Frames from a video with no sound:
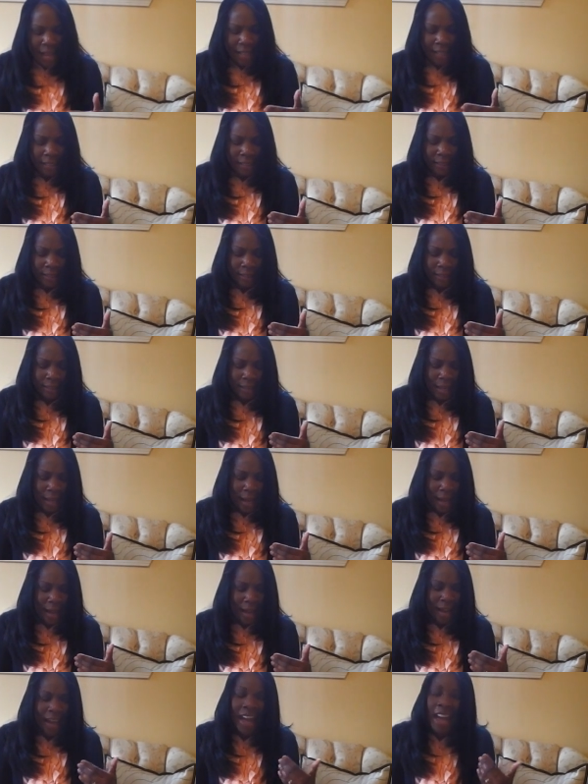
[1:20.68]
is
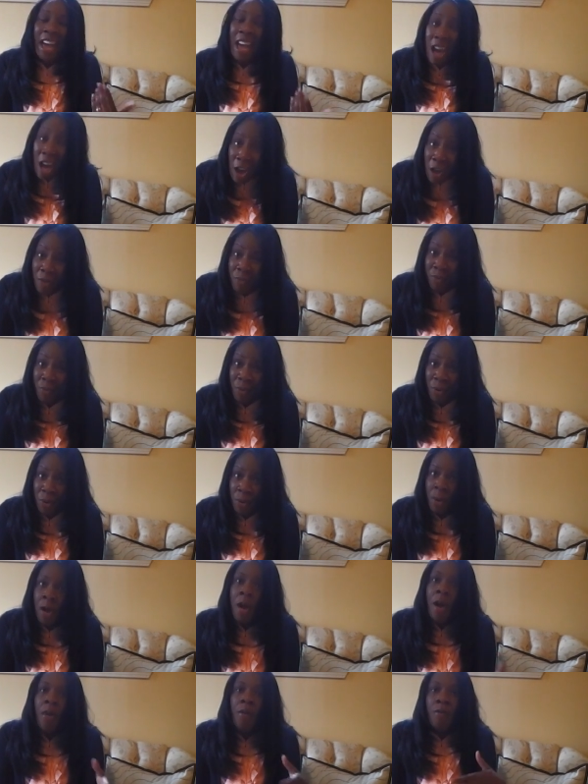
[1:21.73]

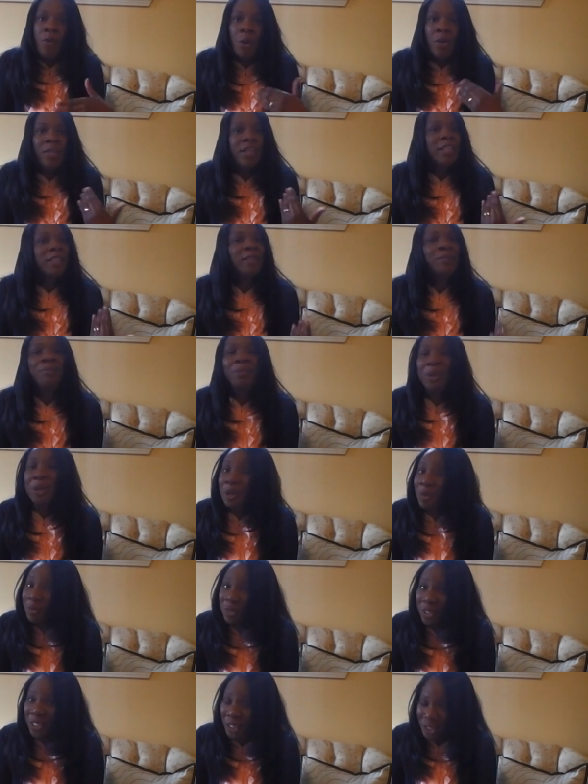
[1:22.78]
helpful for these
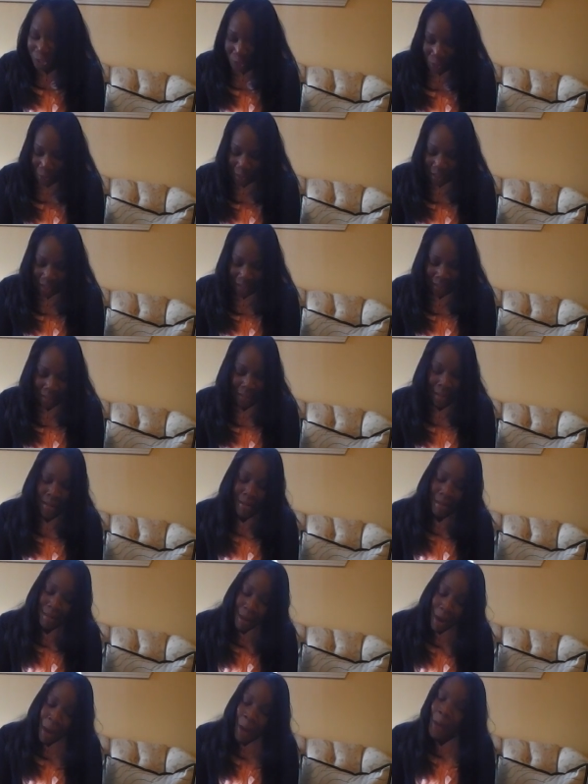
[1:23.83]
beautiful students
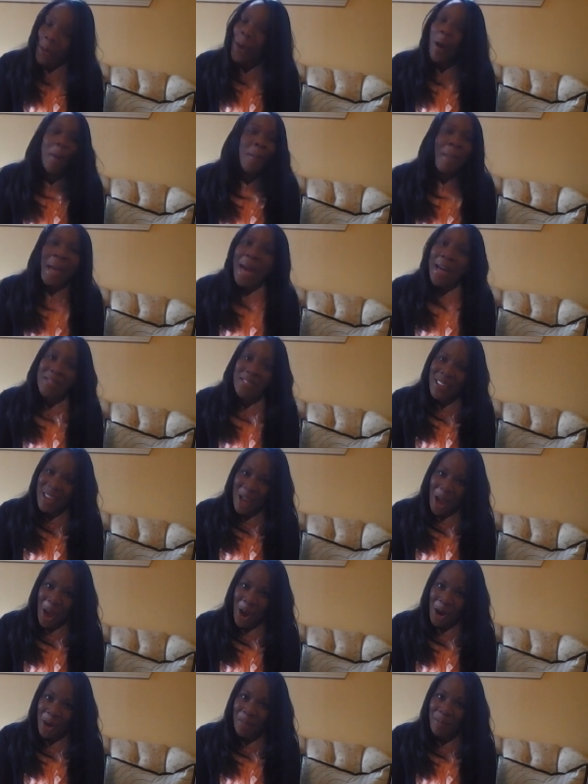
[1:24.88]
to know about the
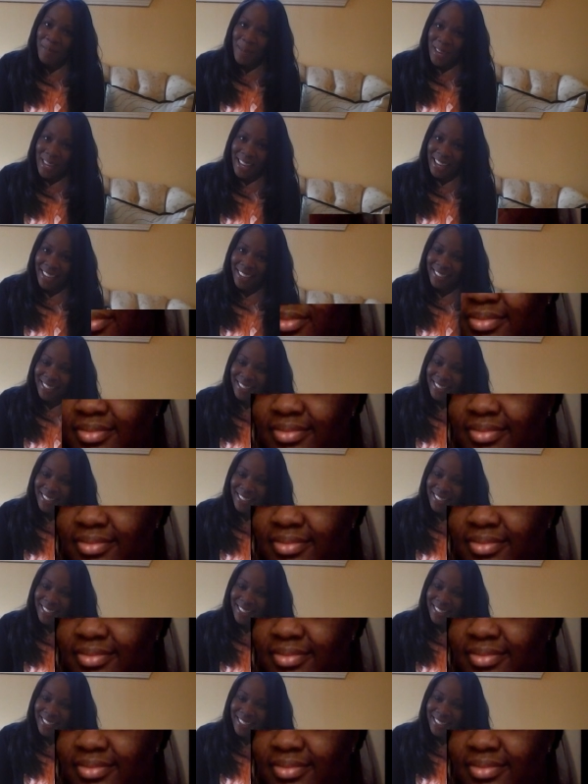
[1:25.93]
I.R.B.?